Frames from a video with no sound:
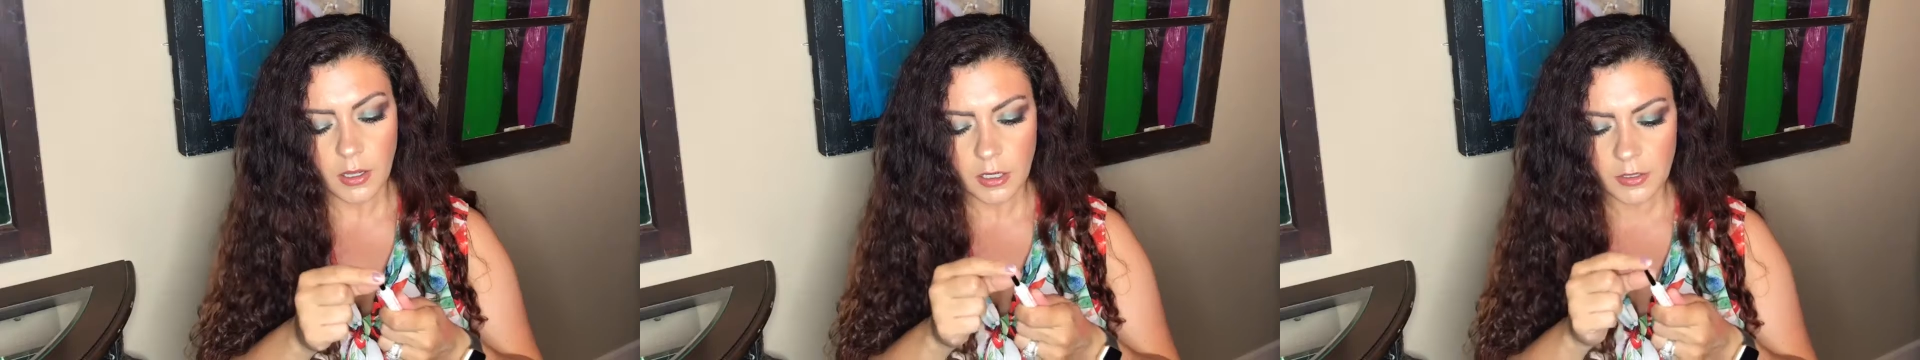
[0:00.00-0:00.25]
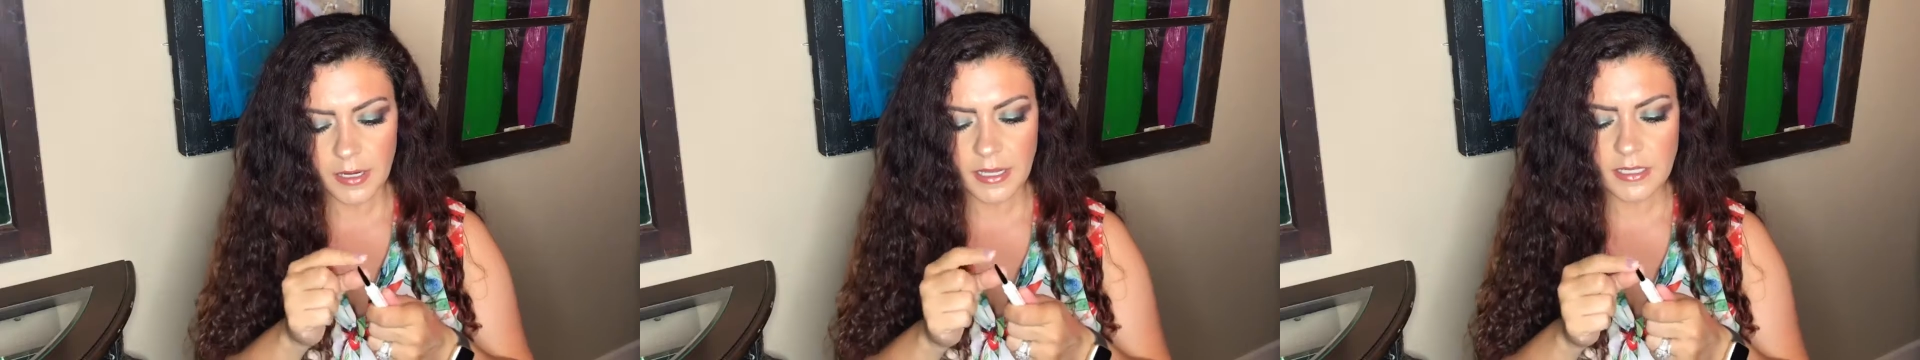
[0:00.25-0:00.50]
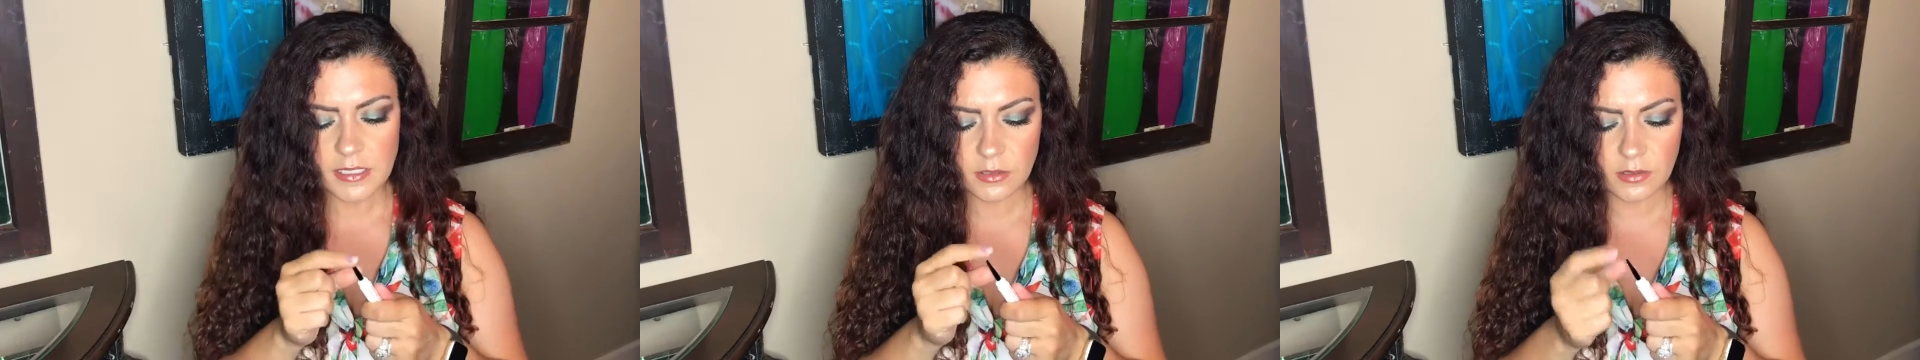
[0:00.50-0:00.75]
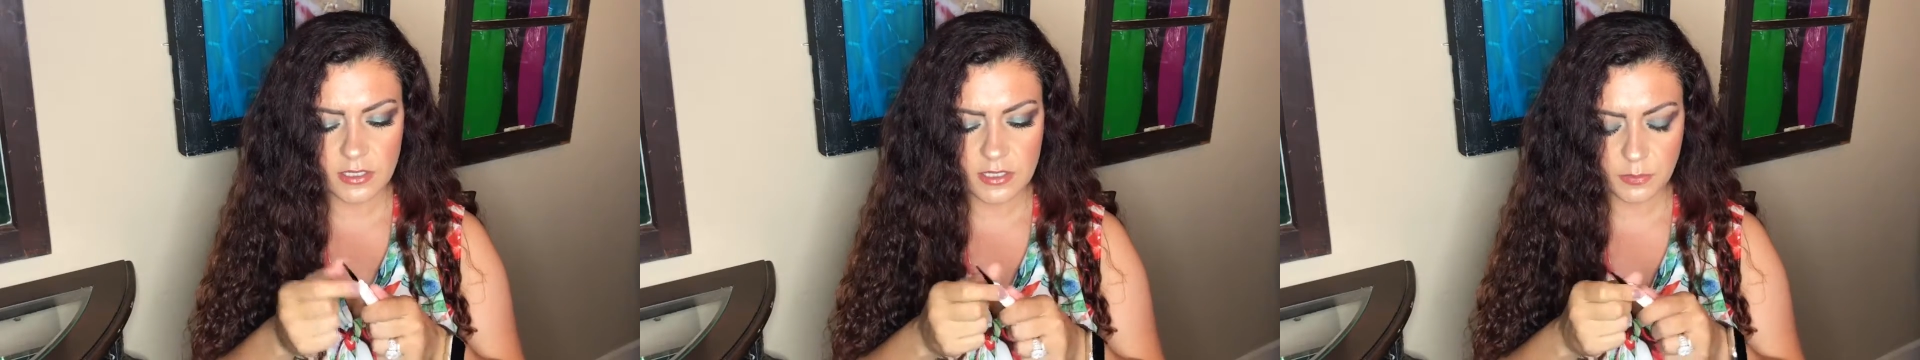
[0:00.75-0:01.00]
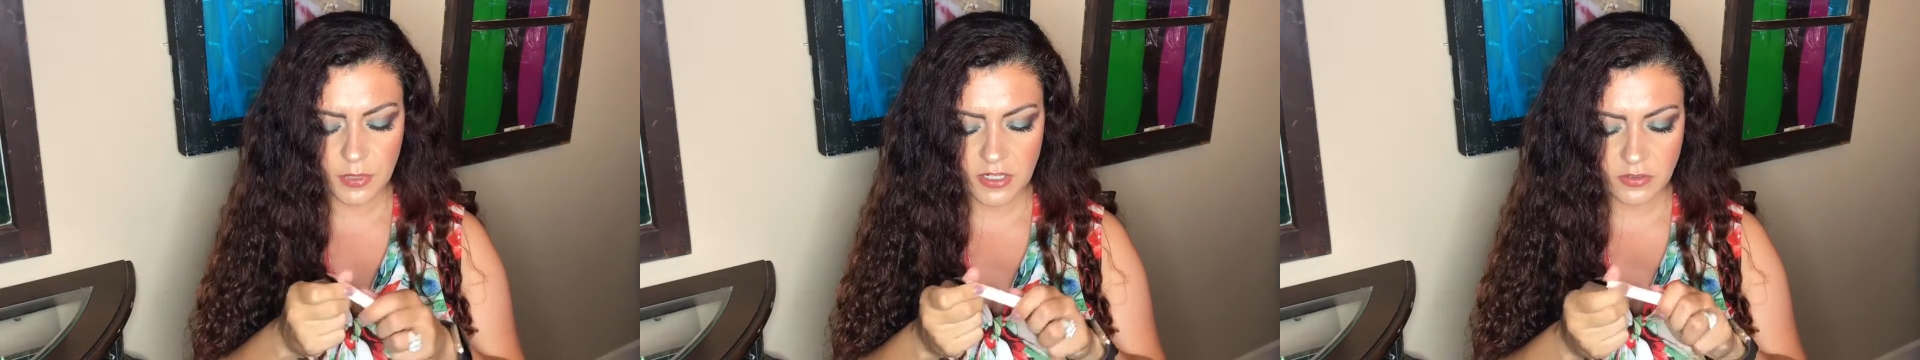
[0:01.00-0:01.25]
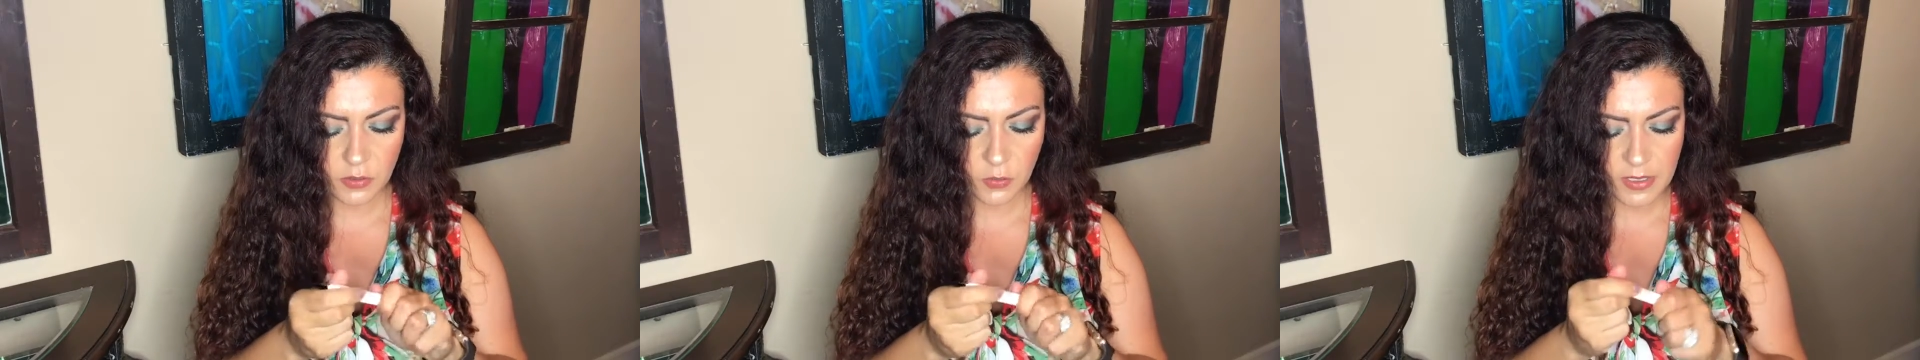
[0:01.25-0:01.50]
All right. So there's a
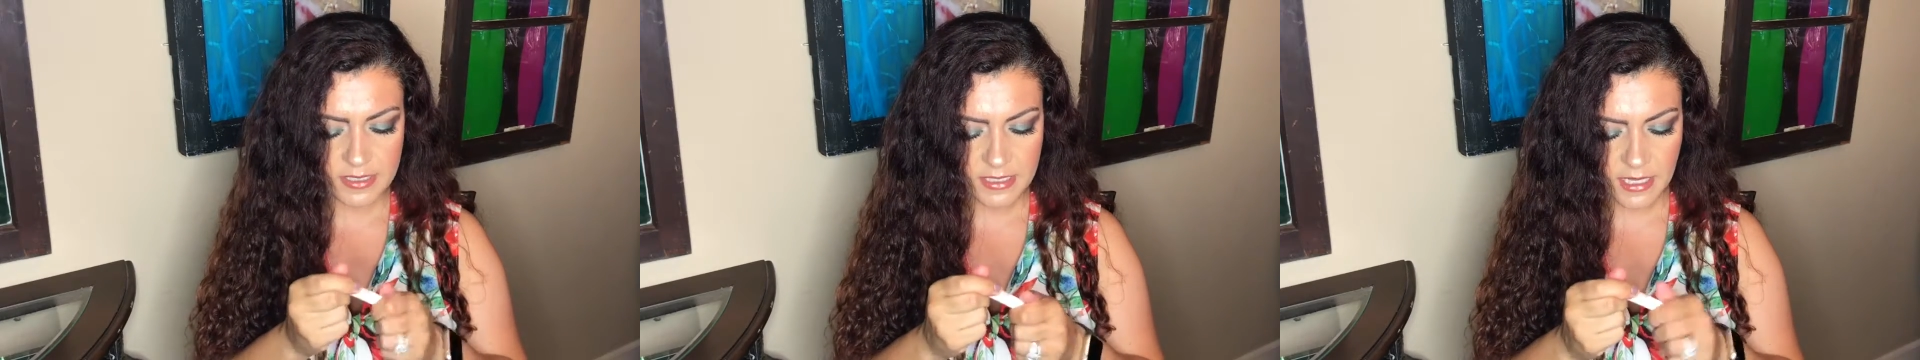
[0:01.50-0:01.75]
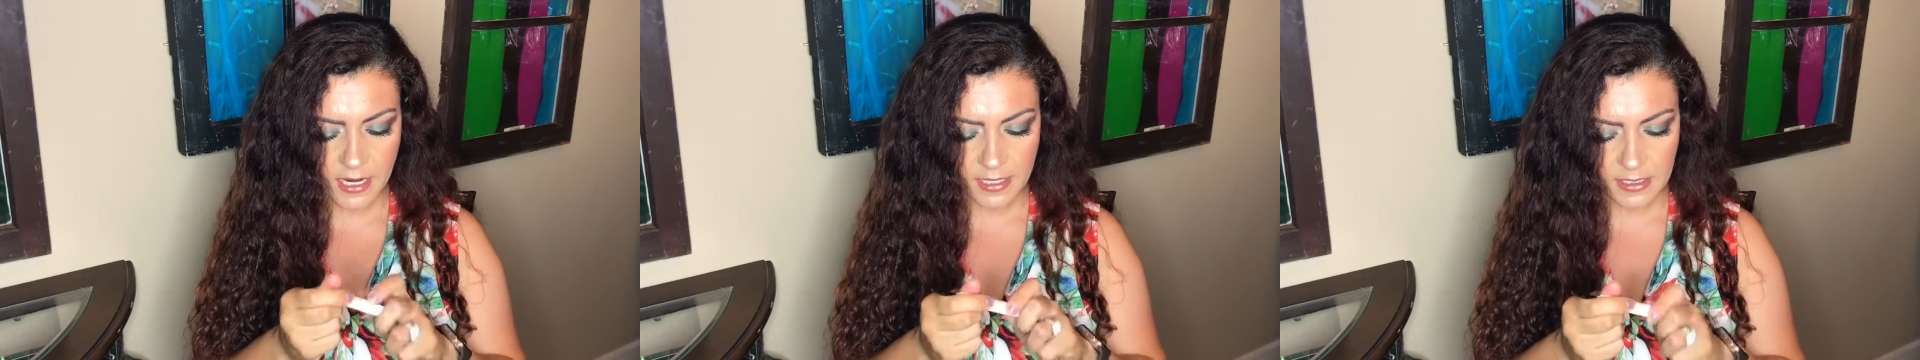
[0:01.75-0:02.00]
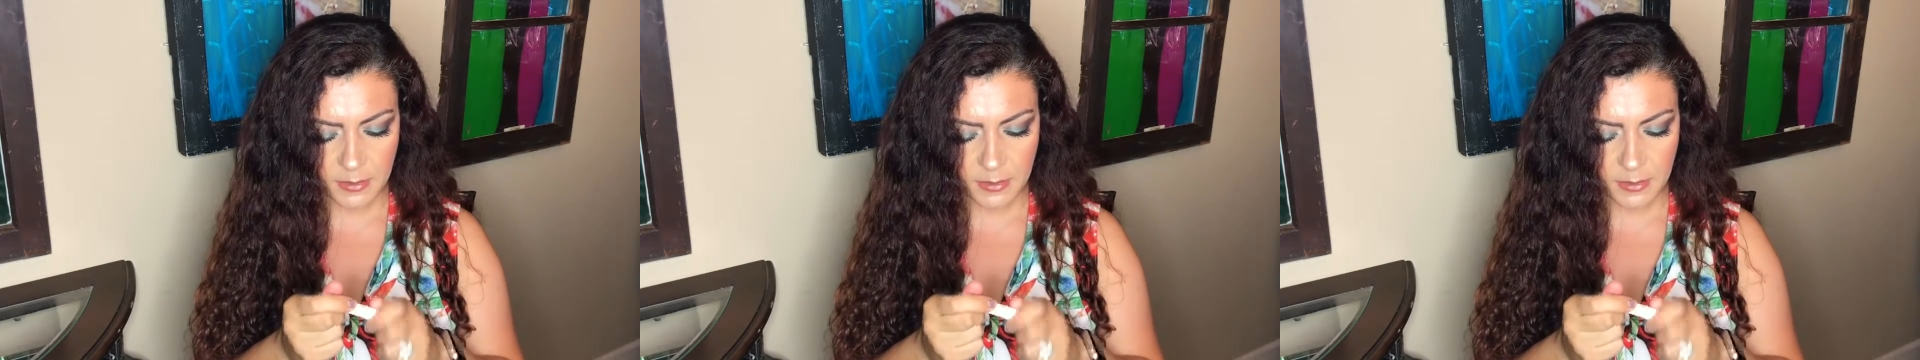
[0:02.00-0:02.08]
brush on one side,